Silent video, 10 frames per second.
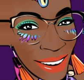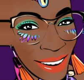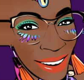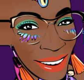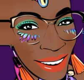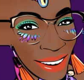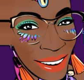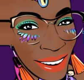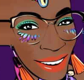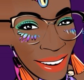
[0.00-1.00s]

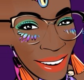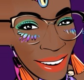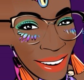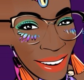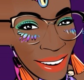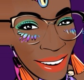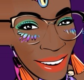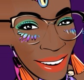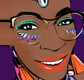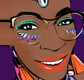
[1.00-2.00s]

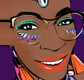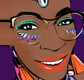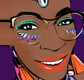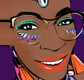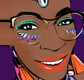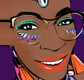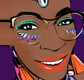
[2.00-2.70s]
[no speech]